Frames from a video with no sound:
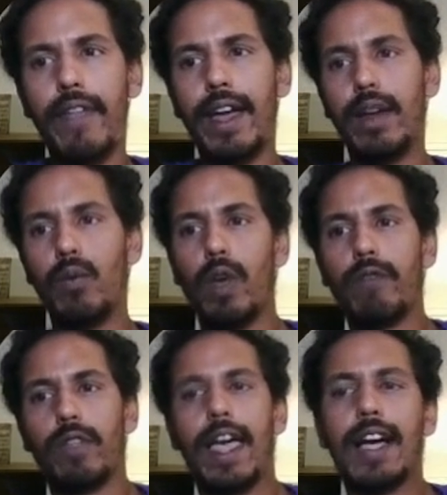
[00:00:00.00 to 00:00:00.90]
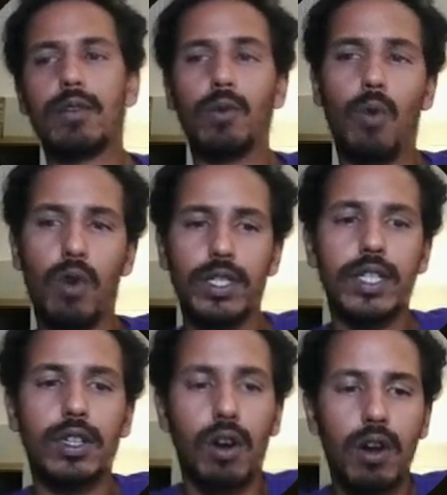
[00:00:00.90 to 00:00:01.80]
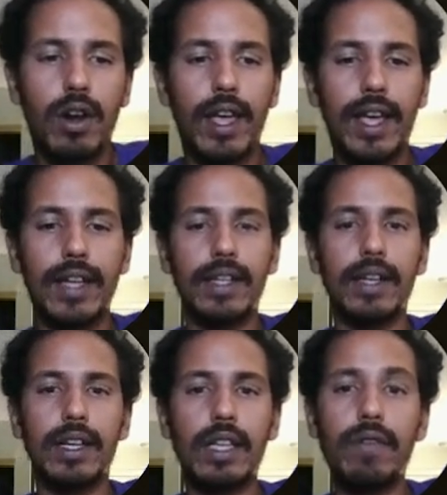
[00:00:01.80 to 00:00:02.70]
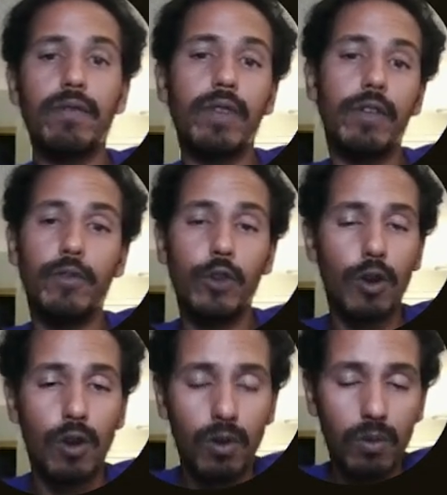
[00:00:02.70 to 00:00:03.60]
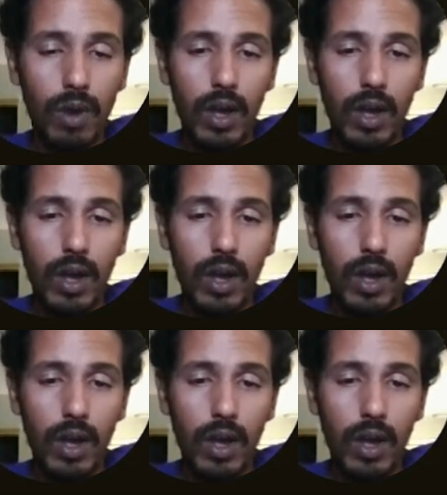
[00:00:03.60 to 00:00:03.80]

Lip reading: that and wait for the actual course to start, and if you're